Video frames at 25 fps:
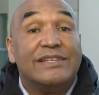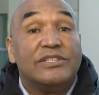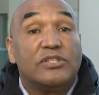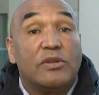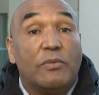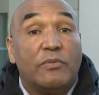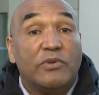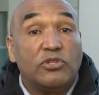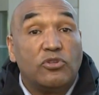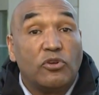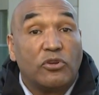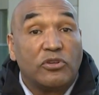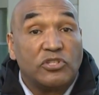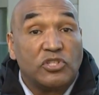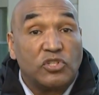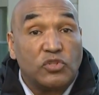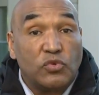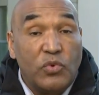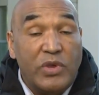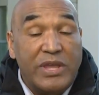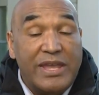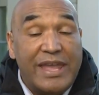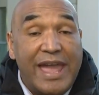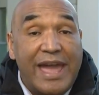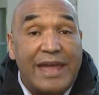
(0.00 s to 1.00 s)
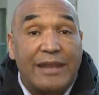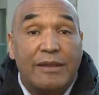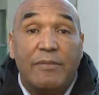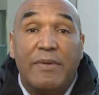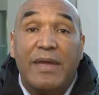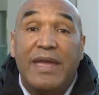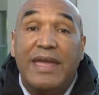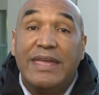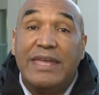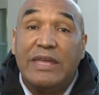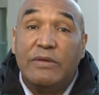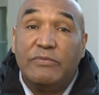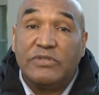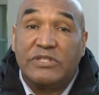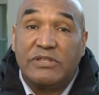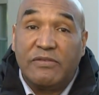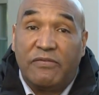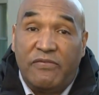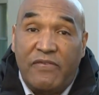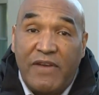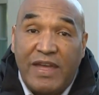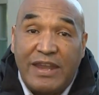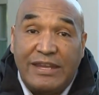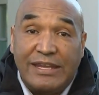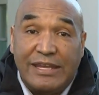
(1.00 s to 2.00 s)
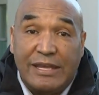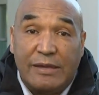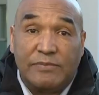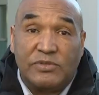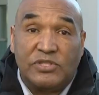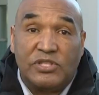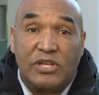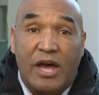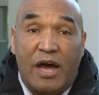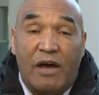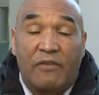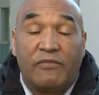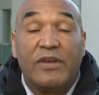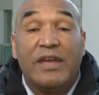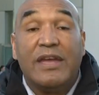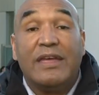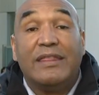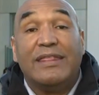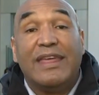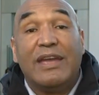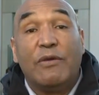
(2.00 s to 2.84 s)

Someone took a swing at him. He was defending himself.